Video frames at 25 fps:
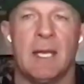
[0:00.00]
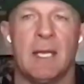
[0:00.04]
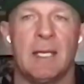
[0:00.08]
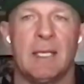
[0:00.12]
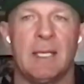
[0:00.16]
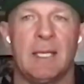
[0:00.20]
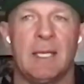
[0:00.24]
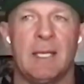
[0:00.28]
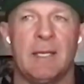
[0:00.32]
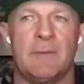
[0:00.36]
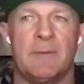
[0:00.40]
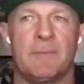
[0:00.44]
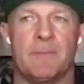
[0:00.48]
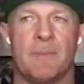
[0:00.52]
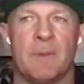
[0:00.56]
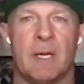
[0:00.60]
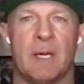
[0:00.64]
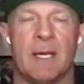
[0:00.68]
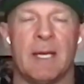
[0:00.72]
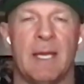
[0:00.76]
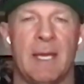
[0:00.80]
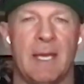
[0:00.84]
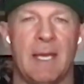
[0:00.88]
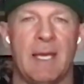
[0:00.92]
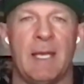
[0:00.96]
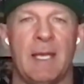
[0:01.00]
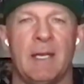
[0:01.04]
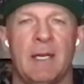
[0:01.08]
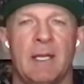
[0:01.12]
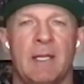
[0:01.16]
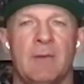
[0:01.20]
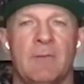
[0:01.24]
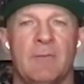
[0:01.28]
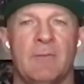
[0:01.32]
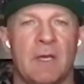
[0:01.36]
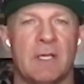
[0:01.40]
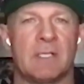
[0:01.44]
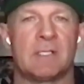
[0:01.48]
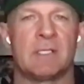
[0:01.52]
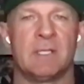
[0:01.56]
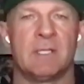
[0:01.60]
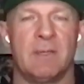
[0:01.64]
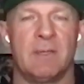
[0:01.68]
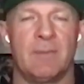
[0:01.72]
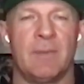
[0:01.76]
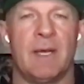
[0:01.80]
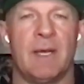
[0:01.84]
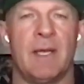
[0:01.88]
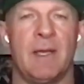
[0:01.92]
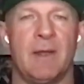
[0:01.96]
And then I had invested
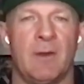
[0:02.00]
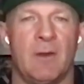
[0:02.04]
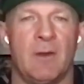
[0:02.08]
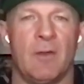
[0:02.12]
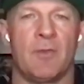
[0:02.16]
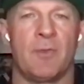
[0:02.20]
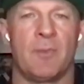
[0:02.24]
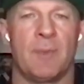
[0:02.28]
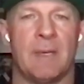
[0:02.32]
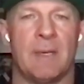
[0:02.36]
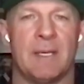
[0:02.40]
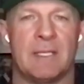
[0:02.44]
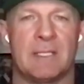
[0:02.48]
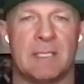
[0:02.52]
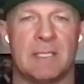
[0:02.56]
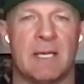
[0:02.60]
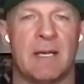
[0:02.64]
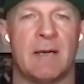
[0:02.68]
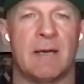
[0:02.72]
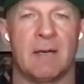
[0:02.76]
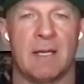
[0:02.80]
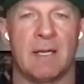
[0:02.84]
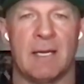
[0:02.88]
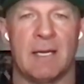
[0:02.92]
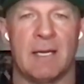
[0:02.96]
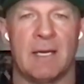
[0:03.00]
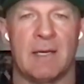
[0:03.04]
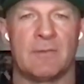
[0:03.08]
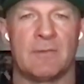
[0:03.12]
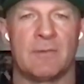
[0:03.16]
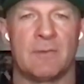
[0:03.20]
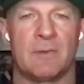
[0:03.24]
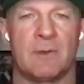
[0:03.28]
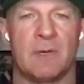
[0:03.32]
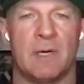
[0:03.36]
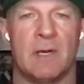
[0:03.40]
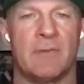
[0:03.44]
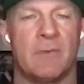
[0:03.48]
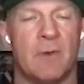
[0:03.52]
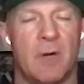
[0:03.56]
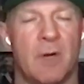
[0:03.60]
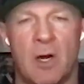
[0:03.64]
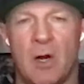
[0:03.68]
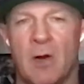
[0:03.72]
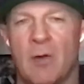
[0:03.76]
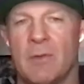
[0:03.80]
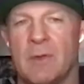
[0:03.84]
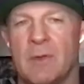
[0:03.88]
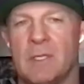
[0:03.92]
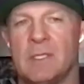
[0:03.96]
in my health my entire life. I've
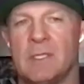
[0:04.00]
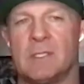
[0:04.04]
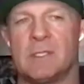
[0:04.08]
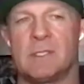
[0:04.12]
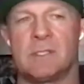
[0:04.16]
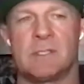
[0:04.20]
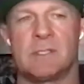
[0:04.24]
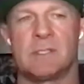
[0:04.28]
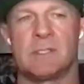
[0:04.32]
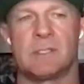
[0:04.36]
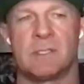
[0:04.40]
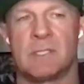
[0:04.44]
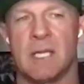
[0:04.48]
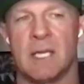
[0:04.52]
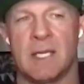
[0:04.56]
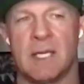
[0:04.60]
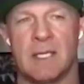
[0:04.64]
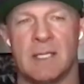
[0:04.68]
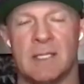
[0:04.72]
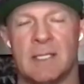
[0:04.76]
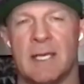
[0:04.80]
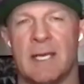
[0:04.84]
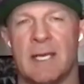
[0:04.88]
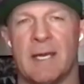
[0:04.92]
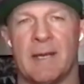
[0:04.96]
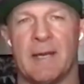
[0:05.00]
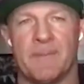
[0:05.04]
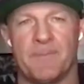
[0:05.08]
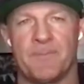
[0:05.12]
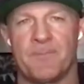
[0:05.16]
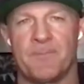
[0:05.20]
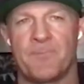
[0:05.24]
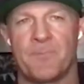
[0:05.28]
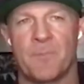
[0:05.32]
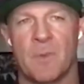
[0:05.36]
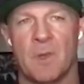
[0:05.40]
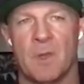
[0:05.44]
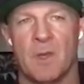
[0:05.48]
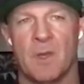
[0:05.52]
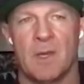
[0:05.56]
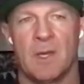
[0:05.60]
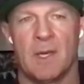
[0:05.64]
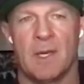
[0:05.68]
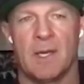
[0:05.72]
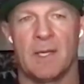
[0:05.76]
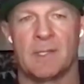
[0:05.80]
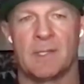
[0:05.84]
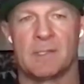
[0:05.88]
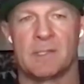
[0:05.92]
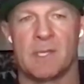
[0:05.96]
always taken that
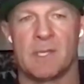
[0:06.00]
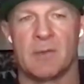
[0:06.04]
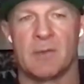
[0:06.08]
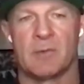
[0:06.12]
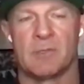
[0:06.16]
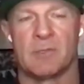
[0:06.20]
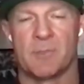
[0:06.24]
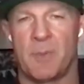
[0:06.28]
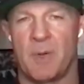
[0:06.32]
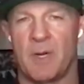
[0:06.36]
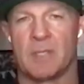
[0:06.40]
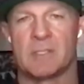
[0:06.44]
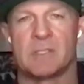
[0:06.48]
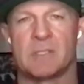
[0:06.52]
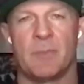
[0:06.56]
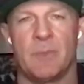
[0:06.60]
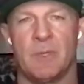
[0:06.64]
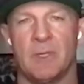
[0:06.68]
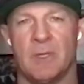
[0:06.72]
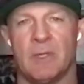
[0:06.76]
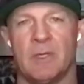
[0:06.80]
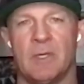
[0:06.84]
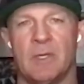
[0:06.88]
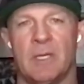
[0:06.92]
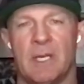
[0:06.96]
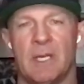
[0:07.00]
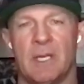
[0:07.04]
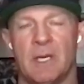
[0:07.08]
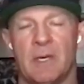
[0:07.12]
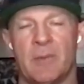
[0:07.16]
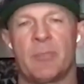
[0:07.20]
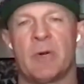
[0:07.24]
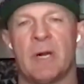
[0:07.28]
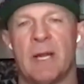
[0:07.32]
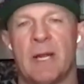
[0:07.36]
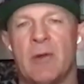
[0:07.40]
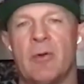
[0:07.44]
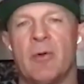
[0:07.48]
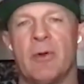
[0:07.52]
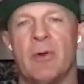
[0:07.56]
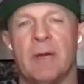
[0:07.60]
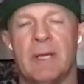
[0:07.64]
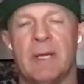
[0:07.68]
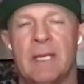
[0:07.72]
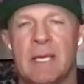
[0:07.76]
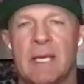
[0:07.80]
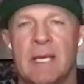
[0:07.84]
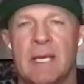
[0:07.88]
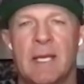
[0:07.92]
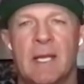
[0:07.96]
as a responsibility and a
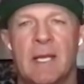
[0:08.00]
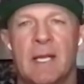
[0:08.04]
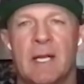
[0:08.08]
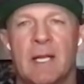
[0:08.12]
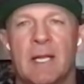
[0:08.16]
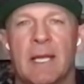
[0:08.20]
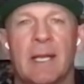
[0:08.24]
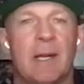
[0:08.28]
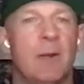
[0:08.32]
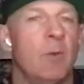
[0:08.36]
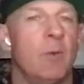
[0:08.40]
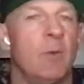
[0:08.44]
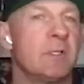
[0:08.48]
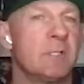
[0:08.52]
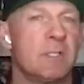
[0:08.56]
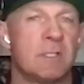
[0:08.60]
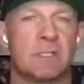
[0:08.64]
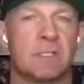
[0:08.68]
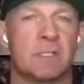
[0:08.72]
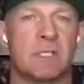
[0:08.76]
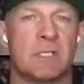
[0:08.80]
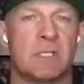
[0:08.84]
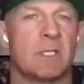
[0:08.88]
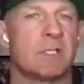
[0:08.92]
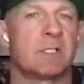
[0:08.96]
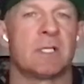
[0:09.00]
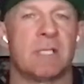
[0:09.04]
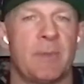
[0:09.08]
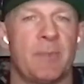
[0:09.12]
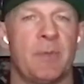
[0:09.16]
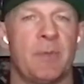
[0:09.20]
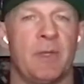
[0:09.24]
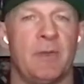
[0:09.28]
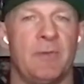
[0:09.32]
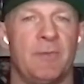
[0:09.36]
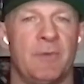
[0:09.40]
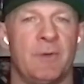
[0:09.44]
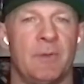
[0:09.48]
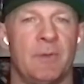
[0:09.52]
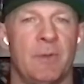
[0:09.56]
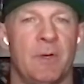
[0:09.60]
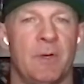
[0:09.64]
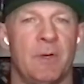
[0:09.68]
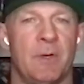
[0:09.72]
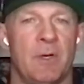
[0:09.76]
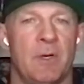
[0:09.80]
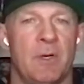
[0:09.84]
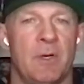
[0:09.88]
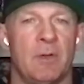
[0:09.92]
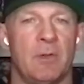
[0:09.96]
priority. And it wasn't just because I played
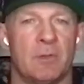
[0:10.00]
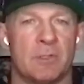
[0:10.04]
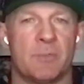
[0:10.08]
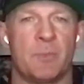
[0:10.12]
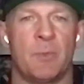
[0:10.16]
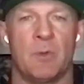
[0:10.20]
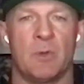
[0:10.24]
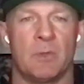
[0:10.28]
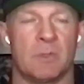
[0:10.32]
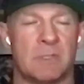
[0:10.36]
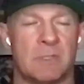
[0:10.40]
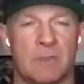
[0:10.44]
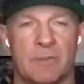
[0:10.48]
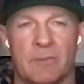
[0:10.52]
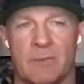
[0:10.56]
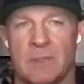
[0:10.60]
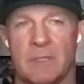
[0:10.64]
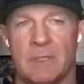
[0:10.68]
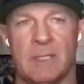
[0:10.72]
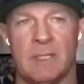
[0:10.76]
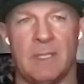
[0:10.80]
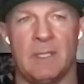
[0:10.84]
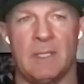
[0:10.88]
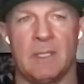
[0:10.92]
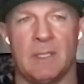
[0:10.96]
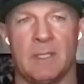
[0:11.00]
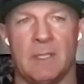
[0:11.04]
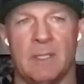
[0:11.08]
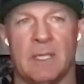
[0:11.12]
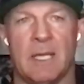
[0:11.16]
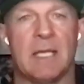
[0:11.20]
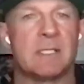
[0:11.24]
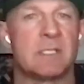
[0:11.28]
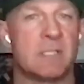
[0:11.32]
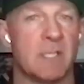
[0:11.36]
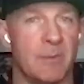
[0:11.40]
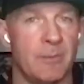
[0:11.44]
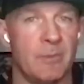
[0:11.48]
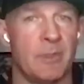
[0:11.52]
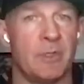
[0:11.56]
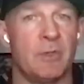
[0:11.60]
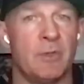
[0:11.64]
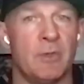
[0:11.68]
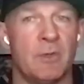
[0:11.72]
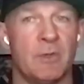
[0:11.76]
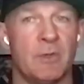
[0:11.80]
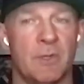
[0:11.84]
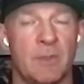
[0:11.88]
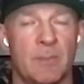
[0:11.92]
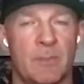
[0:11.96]
football or sports. That has something to do
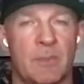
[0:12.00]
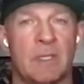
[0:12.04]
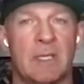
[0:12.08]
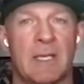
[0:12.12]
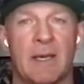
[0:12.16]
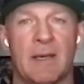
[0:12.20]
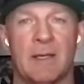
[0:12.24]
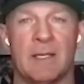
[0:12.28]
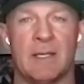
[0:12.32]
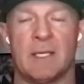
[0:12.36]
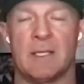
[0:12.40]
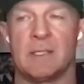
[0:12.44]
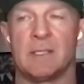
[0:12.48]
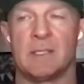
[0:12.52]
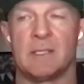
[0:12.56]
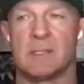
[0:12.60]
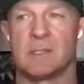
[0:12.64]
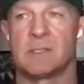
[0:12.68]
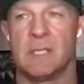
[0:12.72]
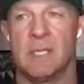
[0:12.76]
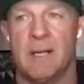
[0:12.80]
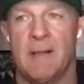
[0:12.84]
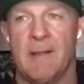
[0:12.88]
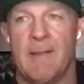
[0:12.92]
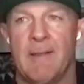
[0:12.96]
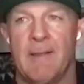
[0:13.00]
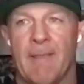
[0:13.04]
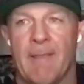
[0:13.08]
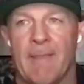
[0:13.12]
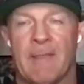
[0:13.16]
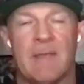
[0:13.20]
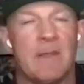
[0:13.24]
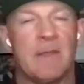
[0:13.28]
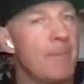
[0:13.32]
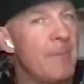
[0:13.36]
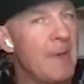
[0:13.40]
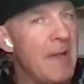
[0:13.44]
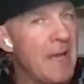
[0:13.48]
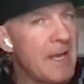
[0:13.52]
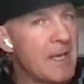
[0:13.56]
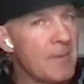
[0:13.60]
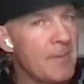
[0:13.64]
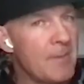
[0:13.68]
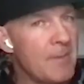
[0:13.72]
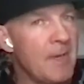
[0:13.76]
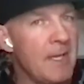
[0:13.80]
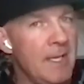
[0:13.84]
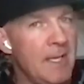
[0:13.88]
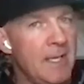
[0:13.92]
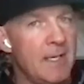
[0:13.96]
with it. But that has, in the back of
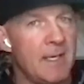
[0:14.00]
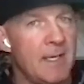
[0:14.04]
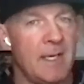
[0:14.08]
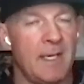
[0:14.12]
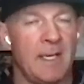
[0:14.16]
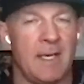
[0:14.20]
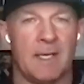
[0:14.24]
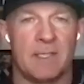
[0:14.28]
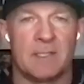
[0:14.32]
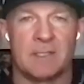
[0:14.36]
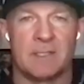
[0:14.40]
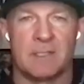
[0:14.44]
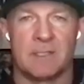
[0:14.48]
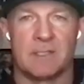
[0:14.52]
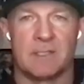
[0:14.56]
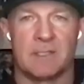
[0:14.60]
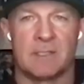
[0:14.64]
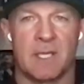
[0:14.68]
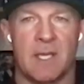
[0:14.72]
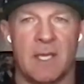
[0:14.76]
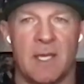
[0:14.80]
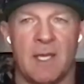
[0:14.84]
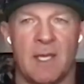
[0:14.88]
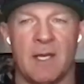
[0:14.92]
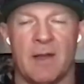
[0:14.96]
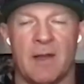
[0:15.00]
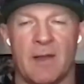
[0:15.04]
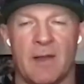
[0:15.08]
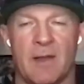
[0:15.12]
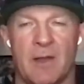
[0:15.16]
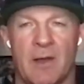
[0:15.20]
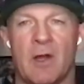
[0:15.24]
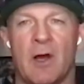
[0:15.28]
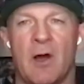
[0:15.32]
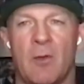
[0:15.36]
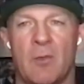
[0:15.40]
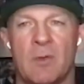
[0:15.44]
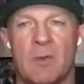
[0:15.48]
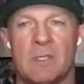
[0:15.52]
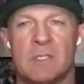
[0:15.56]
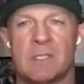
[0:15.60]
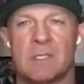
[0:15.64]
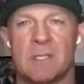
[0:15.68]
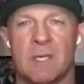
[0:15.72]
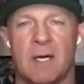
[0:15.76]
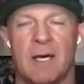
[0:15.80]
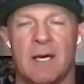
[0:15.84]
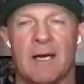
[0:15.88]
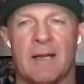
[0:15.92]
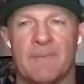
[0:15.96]
my head, I actually, as a kid, I'd always
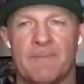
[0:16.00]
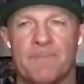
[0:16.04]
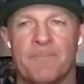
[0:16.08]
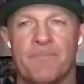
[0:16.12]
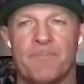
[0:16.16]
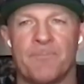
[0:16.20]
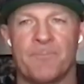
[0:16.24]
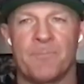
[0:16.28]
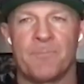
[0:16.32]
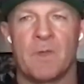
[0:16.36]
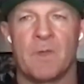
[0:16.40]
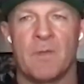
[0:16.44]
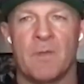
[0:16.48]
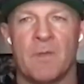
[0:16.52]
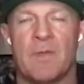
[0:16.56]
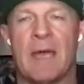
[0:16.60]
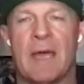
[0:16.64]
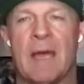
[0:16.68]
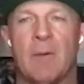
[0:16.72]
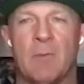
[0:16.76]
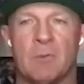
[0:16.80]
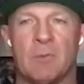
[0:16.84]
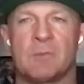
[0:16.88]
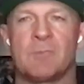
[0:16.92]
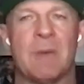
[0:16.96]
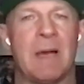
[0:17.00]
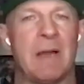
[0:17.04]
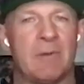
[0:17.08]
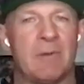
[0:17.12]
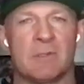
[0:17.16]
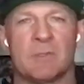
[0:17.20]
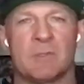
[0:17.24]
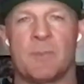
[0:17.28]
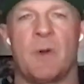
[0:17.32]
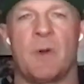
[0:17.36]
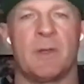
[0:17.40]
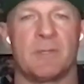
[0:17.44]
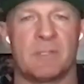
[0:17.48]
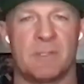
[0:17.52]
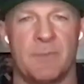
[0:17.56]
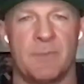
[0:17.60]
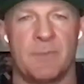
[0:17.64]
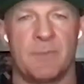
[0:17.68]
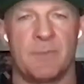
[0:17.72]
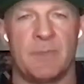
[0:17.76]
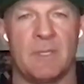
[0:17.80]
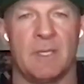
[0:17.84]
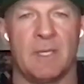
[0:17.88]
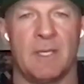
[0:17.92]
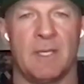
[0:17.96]
thought that was my
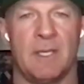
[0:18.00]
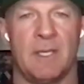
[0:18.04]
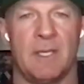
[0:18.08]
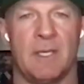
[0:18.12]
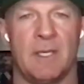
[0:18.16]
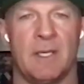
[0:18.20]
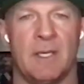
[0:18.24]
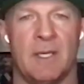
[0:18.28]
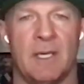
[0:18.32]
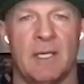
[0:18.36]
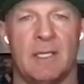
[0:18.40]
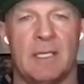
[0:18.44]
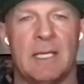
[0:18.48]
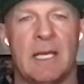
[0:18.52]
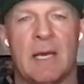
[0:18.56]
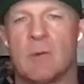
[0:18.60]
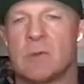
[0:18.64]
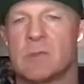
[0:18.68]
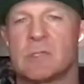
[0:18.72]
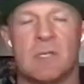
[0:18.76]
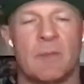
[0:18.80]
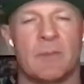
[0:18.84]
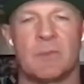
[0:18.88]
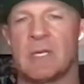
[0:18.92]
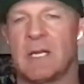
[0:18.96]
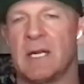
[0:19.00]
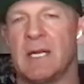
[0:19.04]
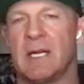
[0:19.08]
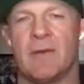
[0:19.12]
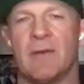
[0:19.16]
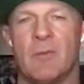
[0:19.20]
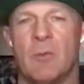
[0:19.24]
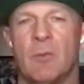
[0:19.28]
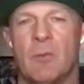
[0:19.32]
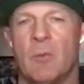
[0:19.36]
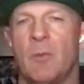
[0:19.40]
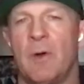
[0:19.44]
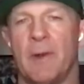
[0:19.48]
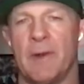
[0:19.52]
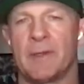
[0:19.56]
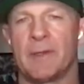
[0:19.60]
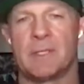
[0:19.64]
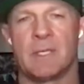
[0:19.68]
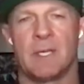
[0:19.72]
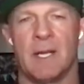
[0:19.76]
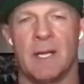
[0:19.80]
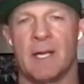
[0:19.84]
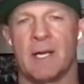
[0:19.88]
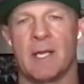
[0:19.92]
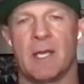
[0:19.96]
responsibility. And that was something I never wanted
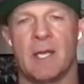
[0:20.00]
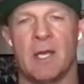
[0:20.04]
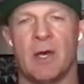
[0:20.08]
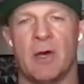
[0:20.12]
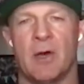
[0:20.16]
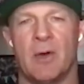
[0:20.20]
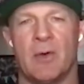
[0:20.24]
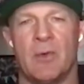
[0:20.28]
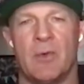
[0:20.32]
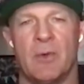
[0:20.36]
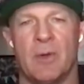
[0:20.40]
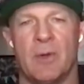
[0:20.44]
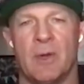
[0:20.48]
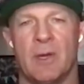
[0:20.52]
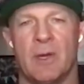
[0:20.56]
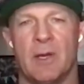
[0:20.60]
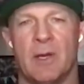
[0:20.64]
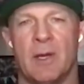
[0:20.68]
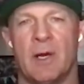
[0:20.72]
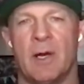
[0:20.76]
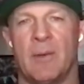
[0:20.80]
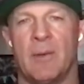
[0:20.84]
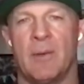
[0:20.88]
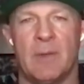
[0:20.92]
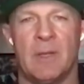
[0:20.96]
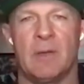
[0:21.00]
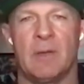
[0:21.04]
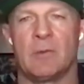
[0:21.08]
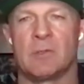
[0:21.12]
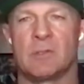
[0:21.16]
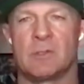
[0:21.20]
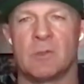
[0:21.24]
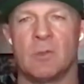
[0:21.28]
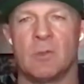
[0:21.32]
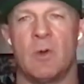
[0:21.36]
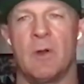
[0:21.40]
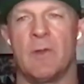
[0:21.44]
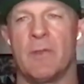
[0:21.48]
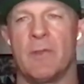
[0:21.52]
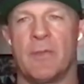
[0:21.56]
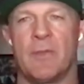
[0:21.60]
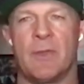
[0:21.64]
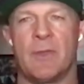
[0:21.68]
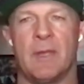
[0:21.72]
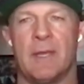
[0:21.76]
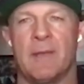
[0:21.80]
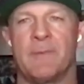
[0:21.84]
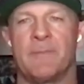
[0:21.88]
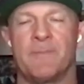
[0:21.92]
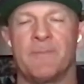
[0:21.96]
to let go. And it was the one
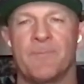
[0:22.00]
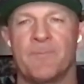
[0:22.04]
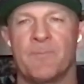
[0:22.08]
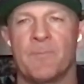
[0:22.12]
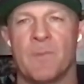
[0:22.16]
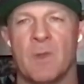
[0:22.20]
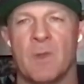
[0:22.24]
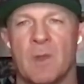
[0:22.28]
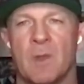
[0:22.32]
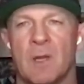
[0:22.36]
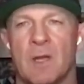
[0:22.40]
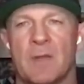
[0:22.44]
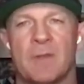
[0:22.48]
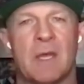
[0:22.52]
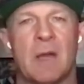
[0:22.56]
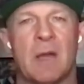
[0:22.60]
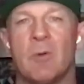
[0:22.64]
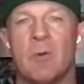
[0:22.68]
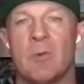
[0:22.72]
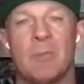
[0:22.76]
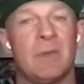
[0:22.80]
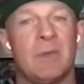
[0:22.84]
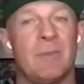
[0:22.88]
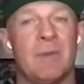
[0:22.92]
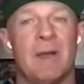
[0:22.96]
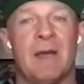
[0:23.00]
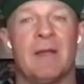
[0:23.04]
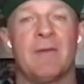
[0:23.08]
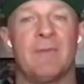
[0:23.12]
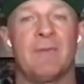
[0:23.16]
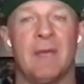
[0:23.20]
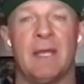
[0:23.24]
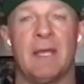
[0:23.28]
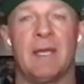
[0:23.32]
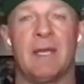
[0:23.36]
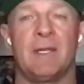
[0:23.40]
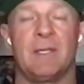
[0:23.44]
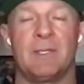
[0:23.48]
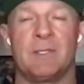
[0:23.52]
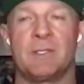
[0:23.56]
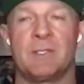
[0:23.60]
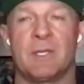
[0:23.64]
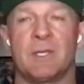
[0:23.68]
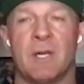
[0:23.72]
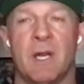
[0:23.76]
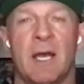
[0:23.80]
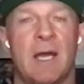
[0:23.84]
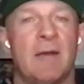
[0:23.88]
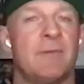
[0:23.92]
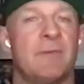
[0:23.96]
thing I thought would be my advantage in
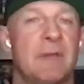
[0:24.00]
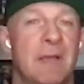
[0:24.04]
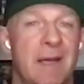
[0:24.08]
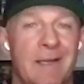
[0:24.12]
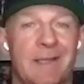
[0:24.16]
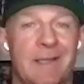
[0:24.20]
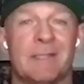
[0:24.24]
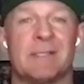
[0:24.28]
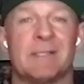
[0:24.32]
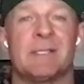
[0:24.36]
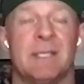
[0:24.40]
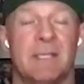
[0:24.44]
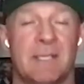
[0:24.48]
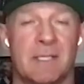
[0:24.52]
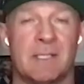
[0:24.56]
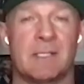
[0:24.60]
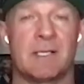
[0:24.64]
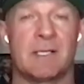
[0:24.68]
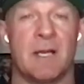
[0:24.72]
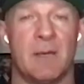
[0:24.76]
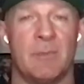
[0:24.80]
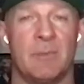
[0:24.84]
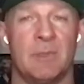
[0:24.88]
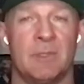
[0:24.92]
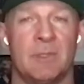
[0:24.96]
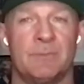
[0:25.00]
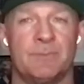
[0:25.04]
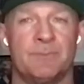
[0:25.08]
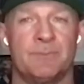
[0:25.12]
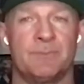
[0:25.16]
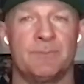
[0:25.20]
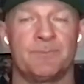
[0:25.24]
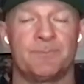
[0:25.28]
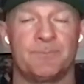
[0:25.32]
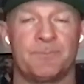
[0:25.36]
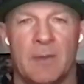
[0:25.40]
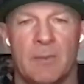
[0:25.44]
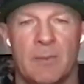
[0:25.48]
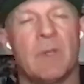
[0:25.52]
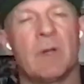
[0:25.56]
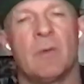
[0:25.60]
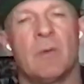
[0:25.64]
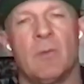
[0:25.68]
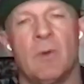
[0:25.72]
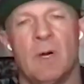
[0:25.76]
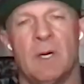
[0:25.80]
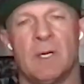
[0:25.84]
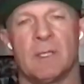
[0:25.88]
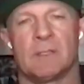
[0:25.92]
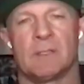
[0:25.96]
life. And I didn't see this coming, but it
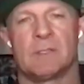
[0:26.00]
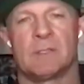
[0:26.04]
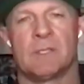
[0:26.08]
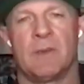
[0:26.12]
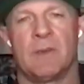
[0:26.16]
was.